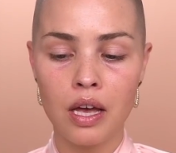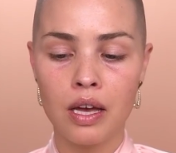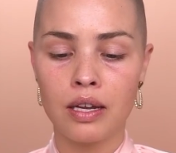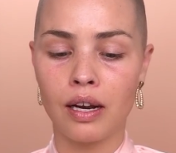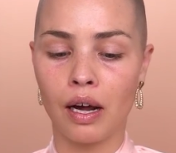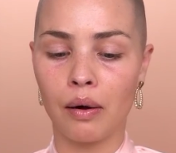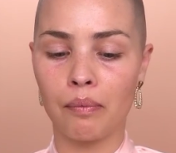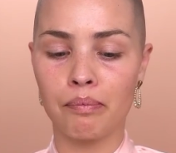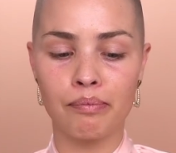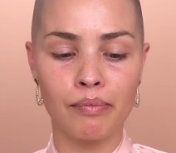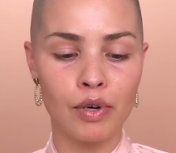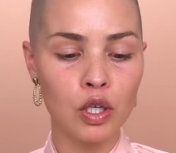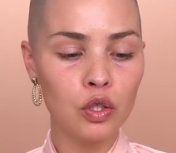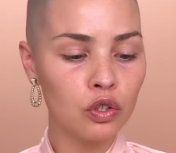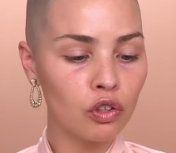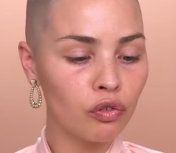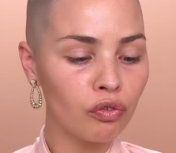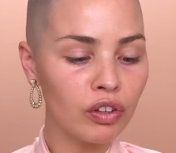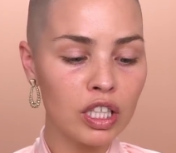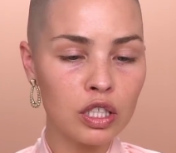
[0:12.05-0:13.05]
Now
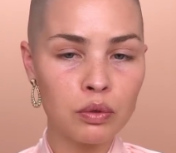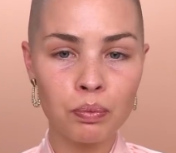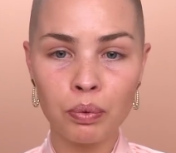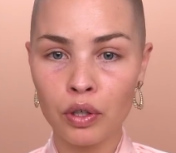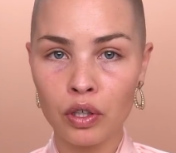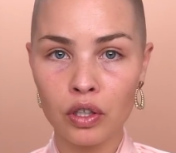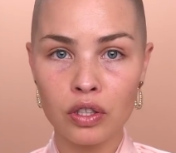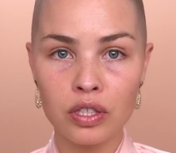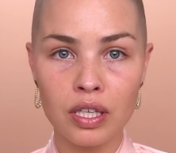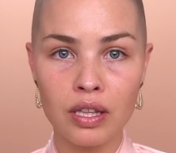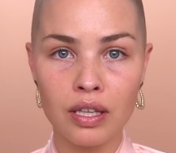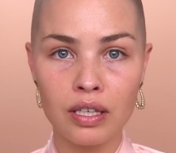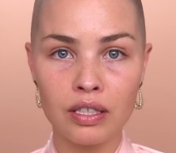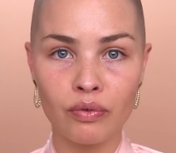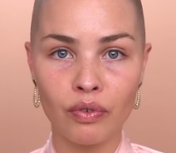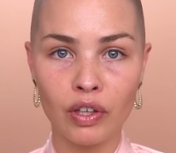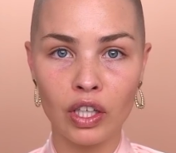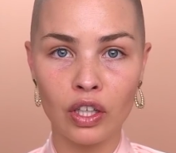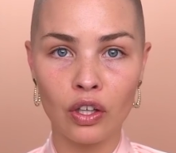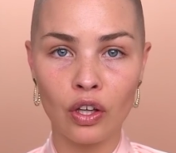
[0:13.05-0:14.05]
most of these products in this
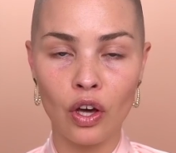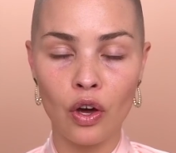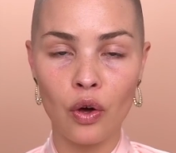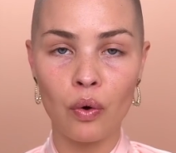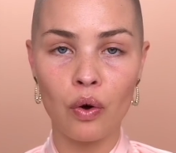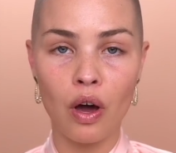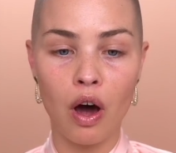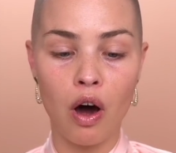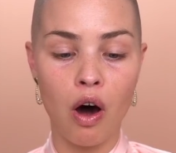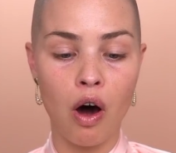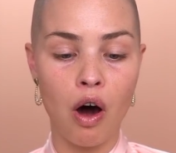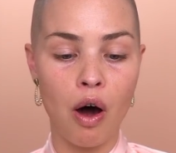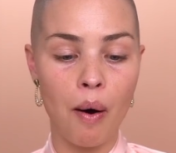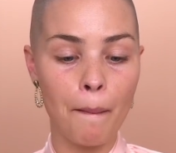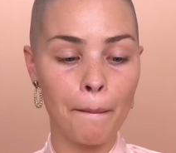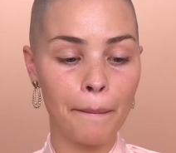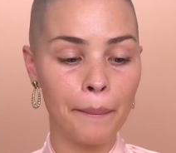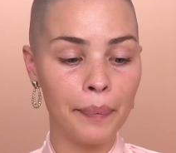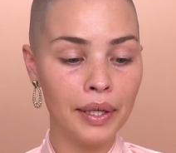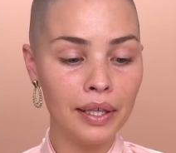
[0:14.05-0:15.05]
video are
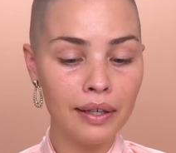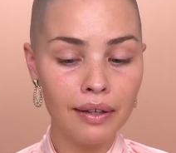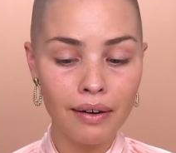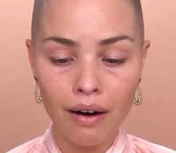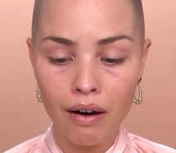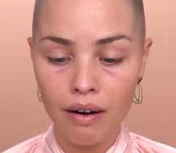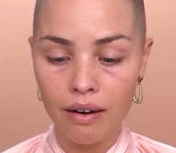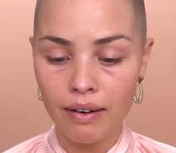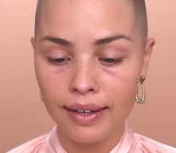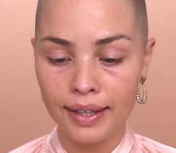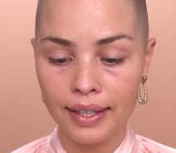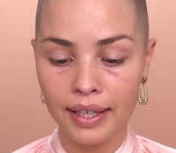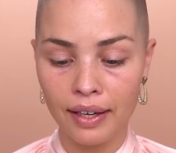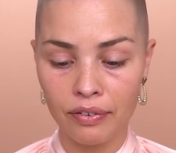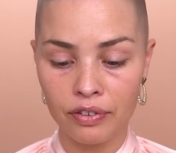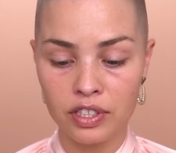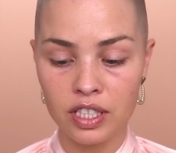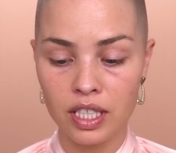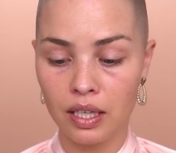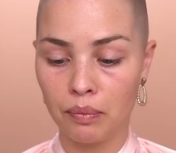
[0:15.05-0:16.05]
PR
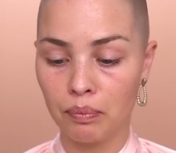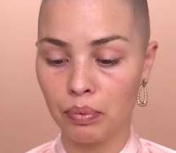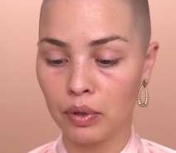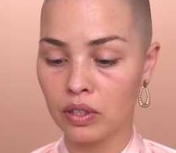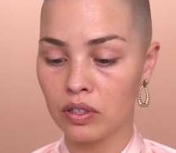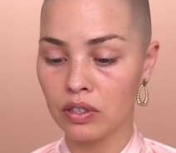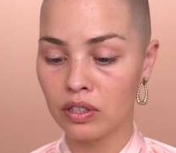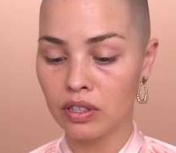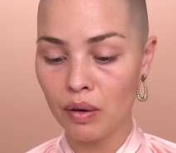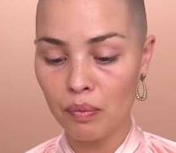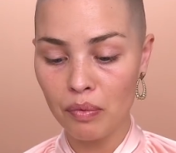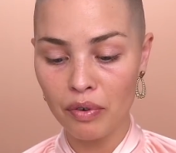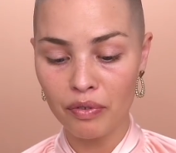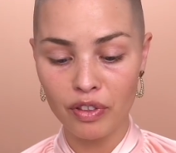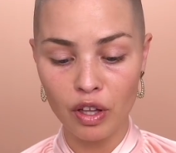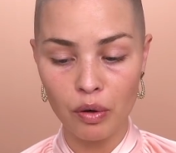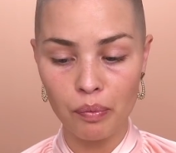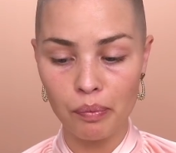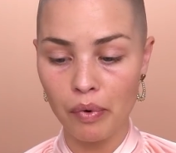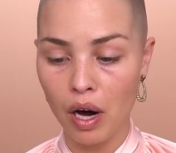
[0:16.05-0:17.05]
gifted, but some of
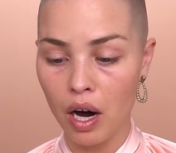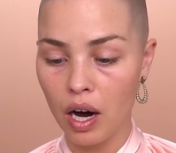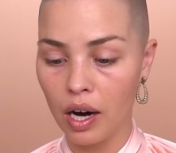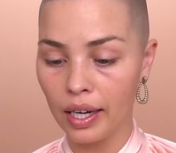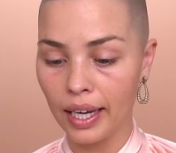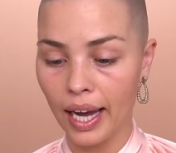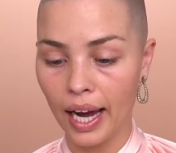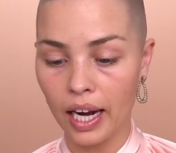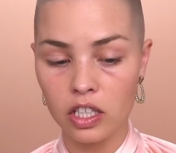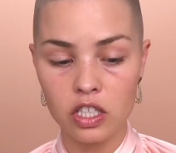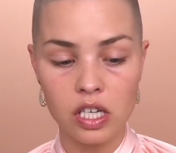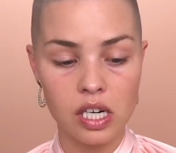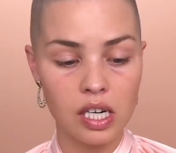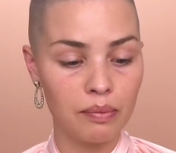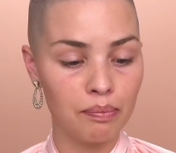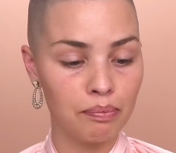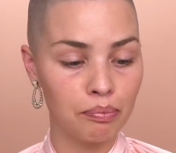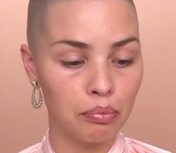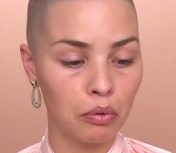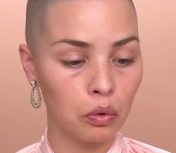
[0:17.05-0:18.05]
them I
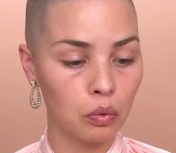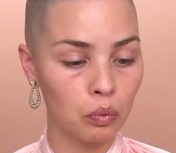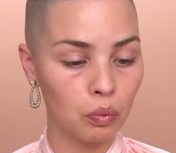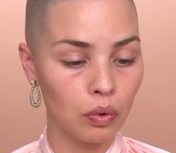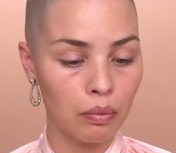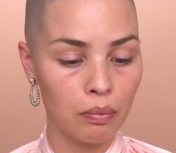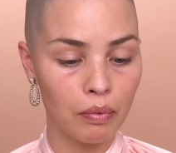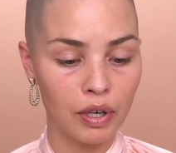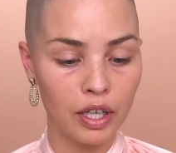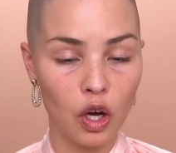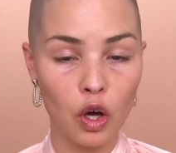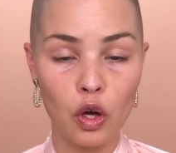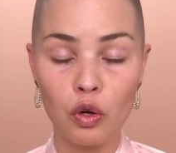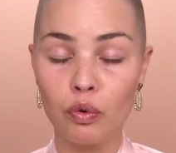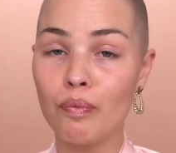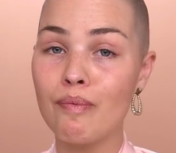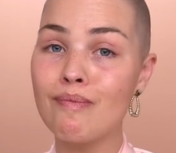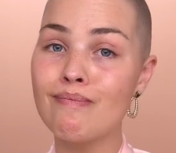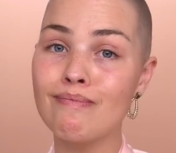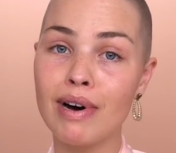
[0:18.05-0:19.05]
actually bought with my
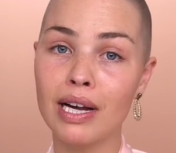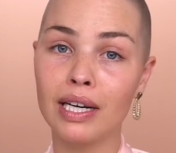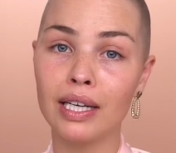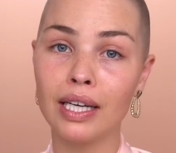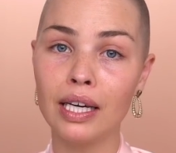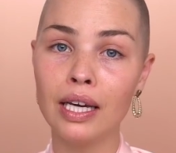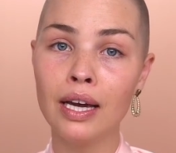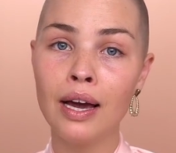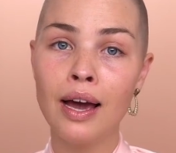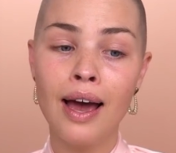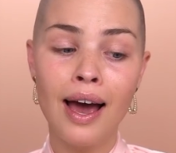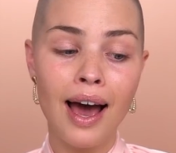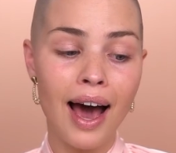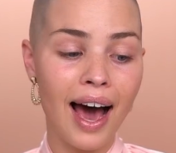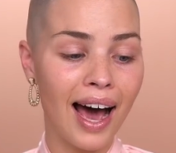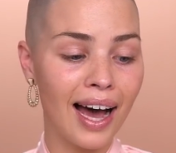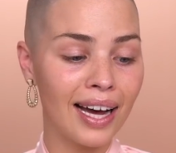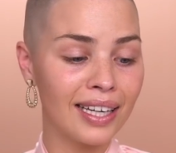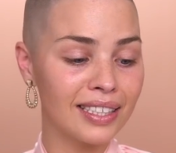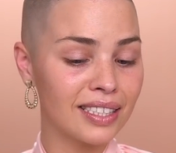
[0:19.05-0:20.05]
own money,
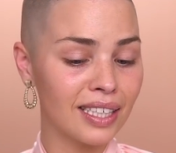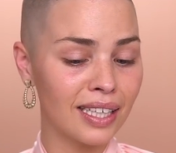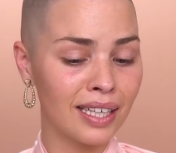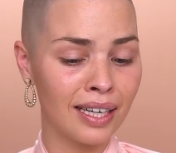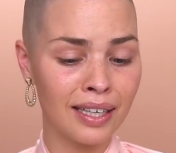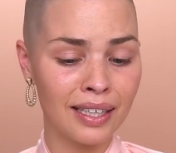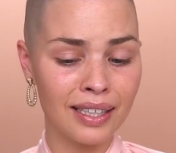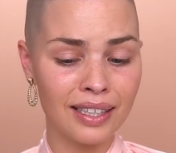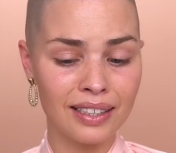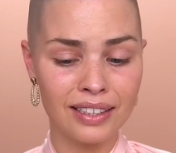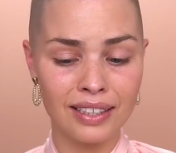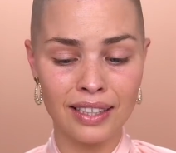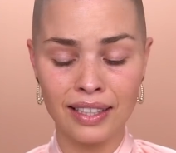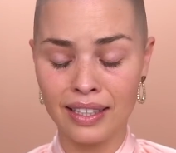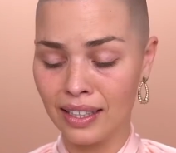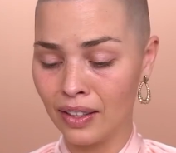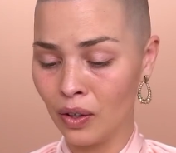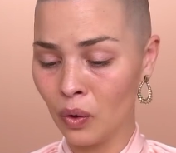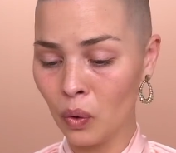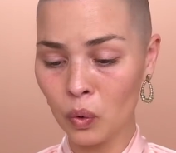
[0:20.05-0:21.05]
and
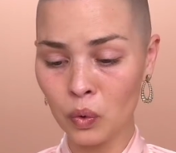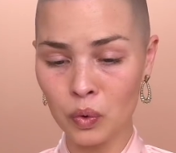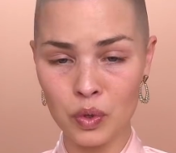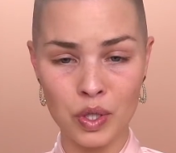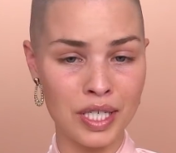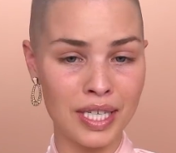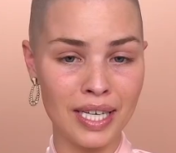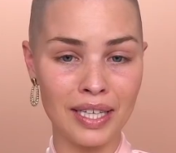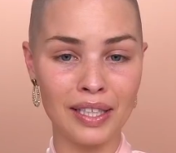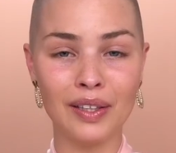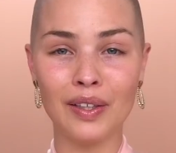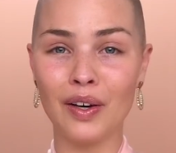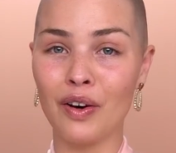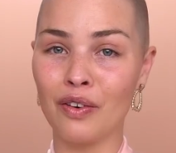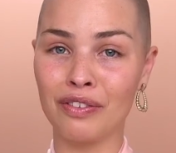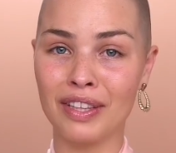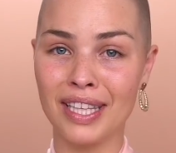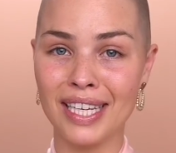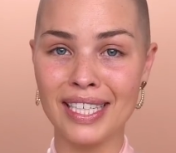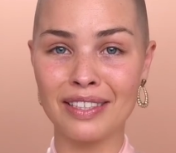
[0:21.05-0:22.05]
the whole deal
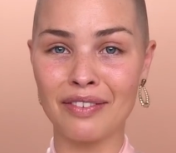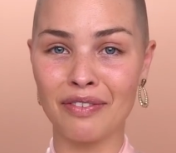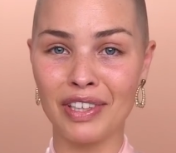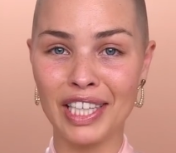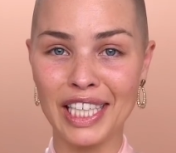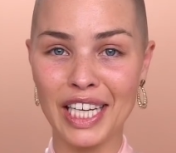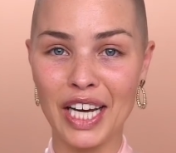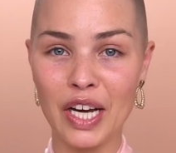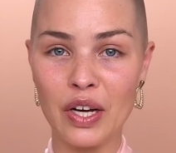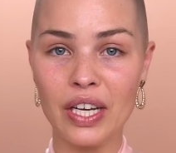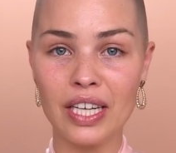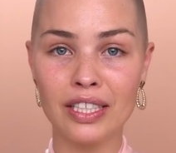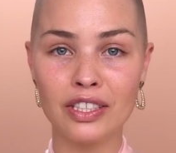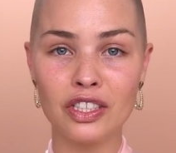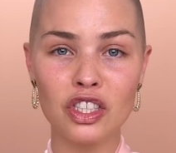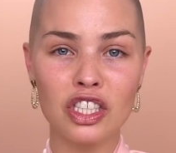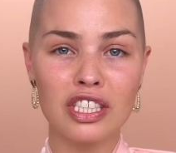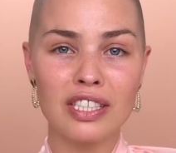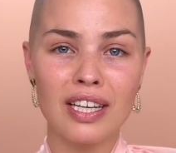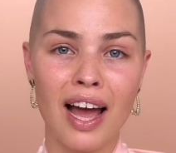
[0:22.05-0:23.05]
of this video is
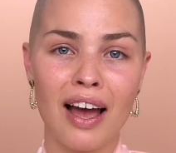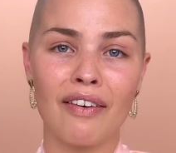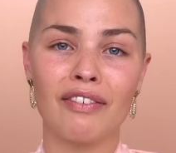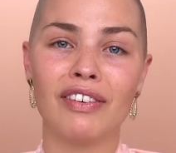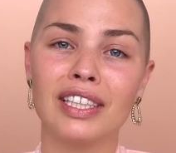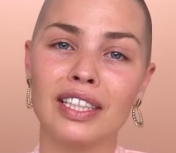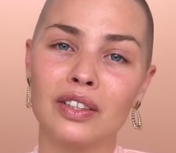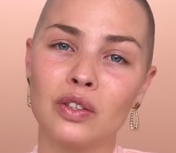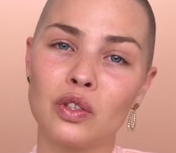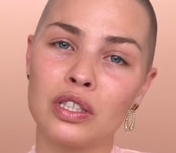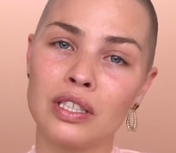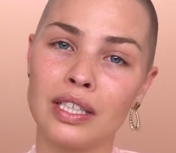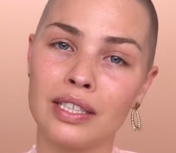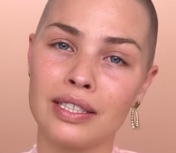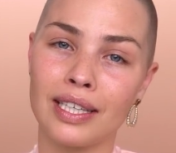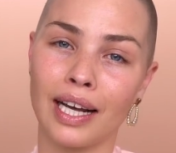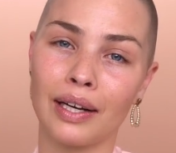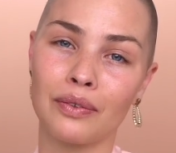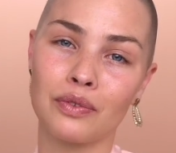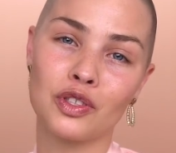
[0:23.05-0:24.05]
just to have a little
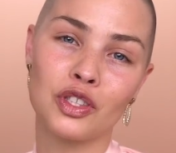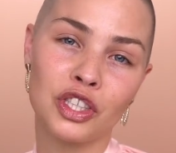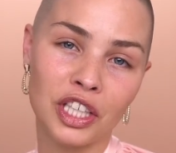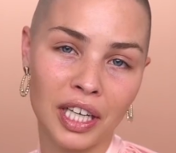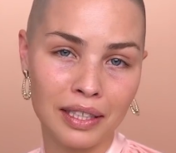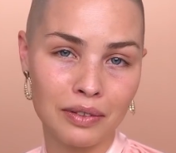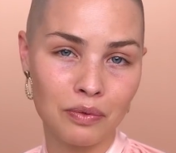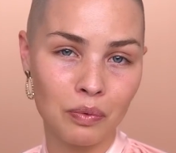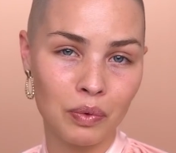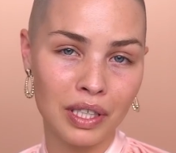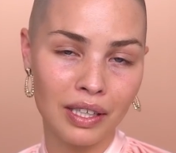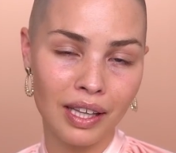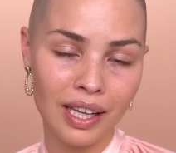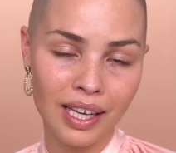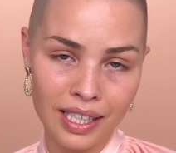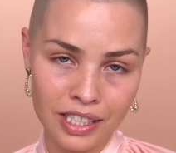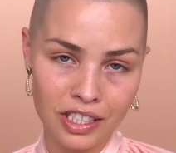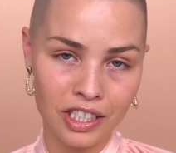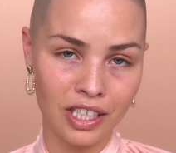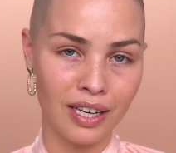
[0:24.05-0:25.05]
sit down chat with
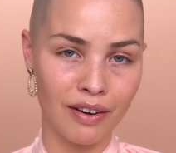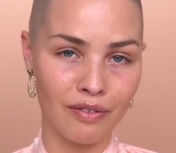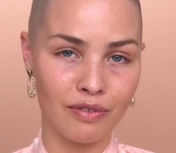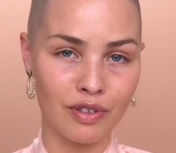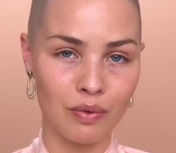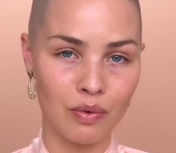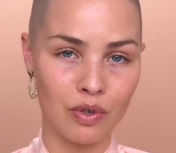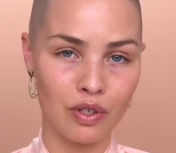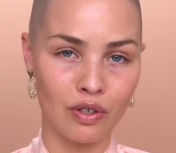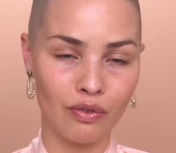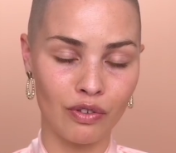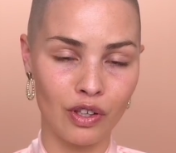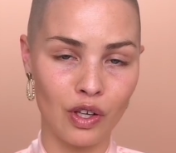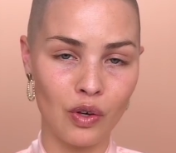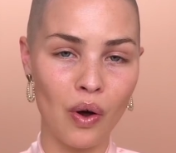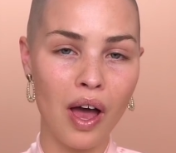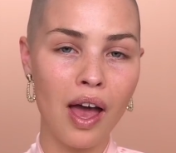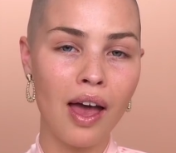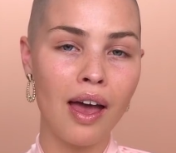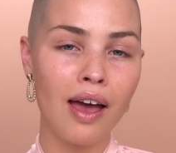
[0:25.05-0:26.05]
each and every one of you